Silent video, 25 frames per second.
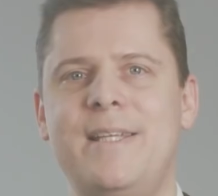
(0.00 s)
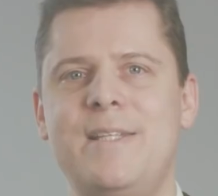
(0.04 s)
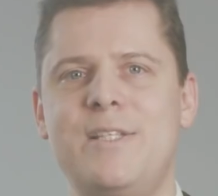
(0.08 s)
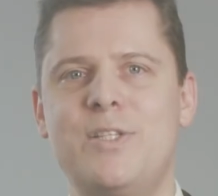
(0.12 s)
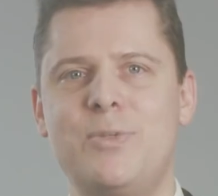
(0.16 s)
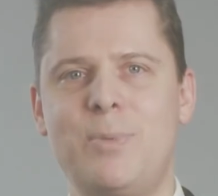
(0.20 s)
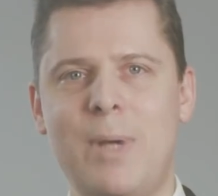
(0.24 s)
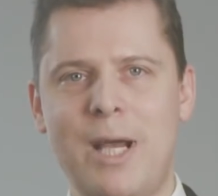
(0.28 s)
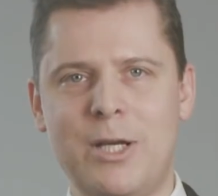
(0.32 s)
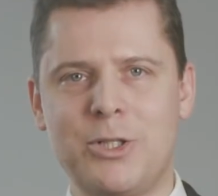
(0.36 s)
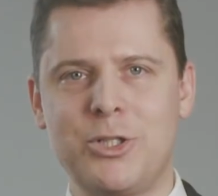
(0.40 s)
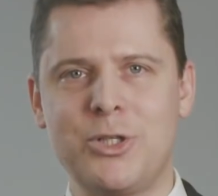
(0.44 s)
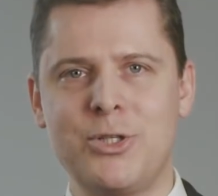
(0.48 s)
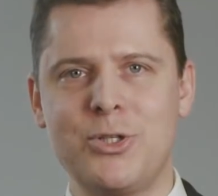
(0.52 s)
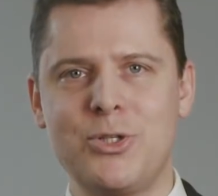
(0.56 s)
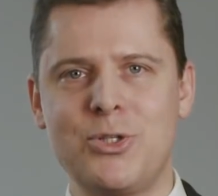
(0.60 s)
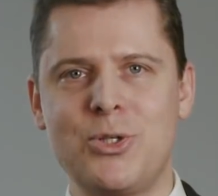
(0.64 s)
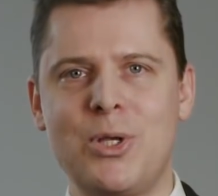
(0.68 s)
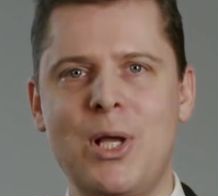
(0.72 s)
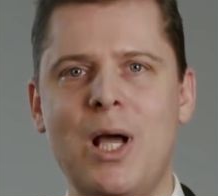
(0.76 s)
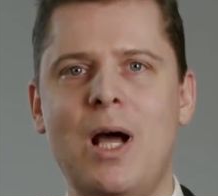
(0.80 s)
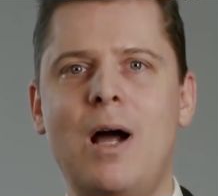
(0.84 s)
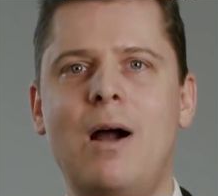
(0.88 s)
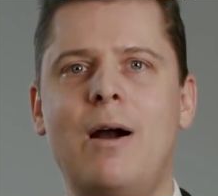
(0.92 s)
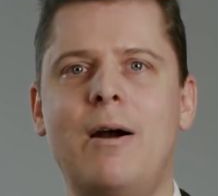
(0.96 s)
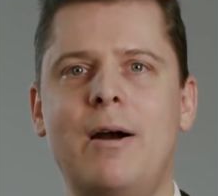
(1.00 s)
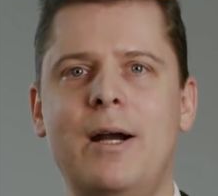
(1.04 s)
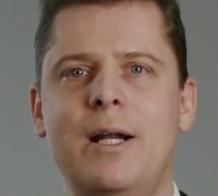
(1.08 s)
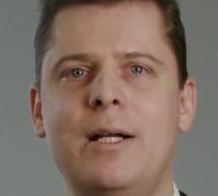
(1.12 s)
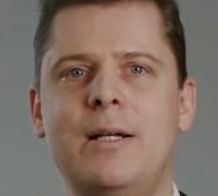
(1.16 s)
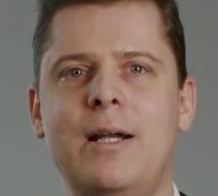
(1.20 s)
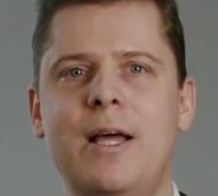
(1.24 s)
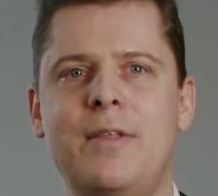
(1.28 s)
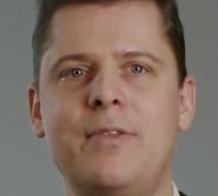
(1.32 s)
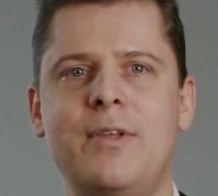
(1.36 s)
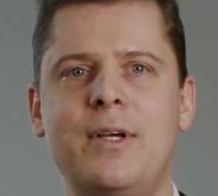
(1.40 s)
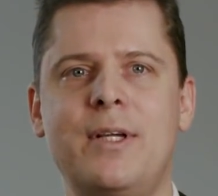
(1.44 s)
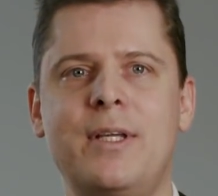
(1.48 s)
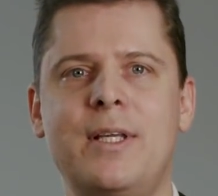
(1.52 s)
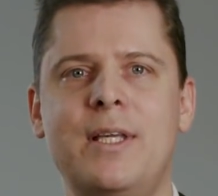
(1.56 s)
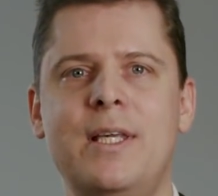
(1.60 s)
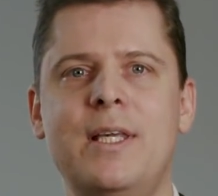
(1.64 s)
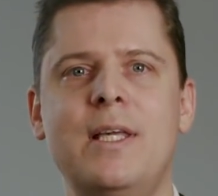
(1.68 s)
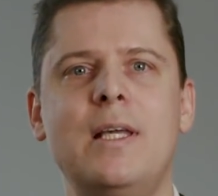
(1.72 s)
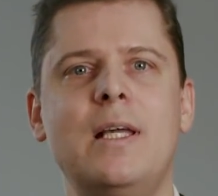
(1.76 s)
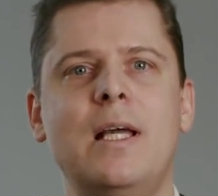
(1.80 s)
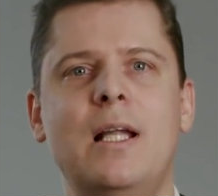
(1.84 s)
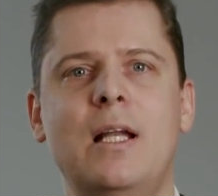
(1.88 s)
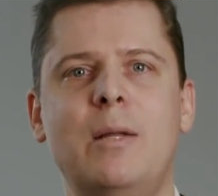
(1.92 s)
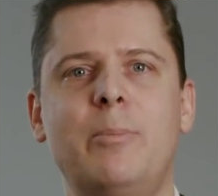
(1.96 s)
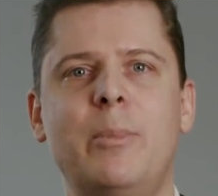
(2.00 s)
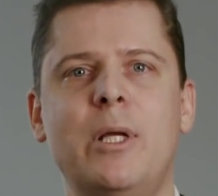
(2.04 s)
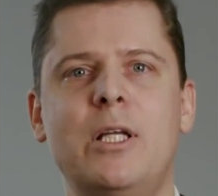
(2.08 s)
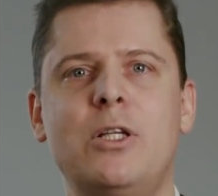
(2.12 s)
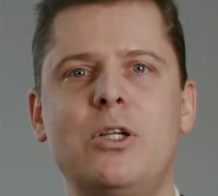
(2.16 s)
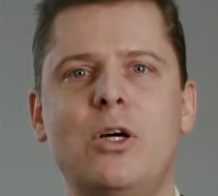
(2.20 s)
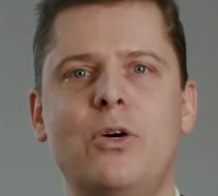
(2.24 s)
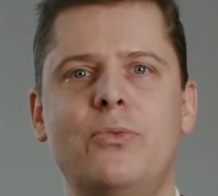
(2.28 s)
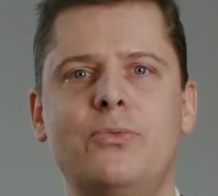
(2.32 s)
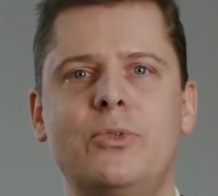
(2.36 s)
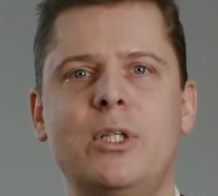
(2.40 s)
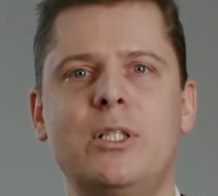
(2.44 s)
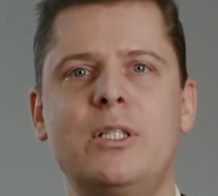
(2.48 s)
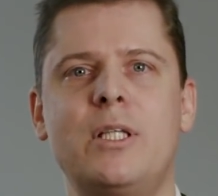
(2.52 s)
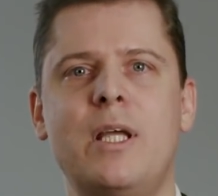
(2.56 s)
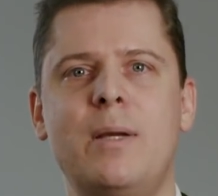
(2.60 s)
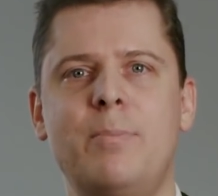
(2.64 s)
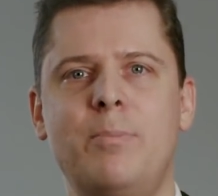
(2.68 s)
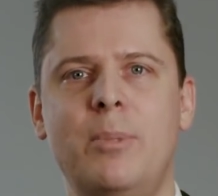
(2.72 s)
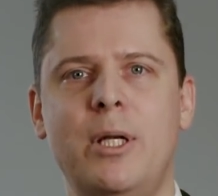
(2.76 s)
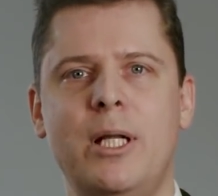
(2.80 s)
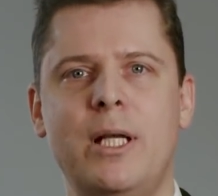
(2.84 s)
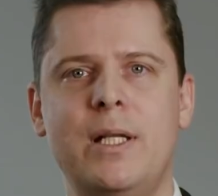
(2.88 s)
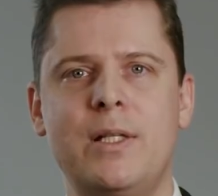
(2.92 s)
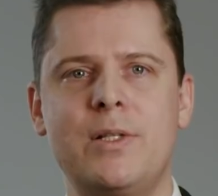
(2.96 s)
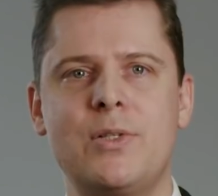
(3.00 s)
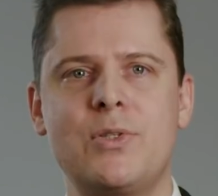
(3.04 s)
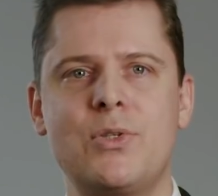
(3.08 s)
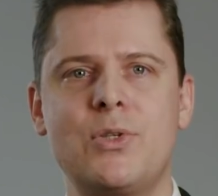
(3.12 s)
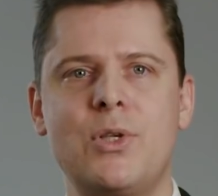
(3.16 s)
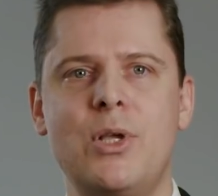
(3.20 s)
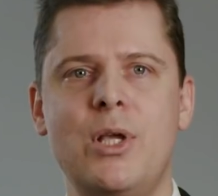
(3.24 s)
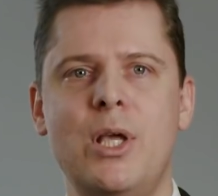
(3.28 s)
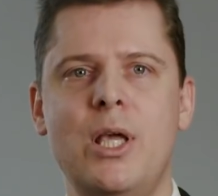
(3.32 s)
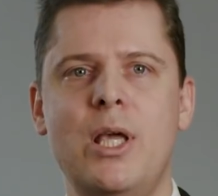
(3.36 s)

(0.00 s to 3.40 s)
instructions are another key element of the templates.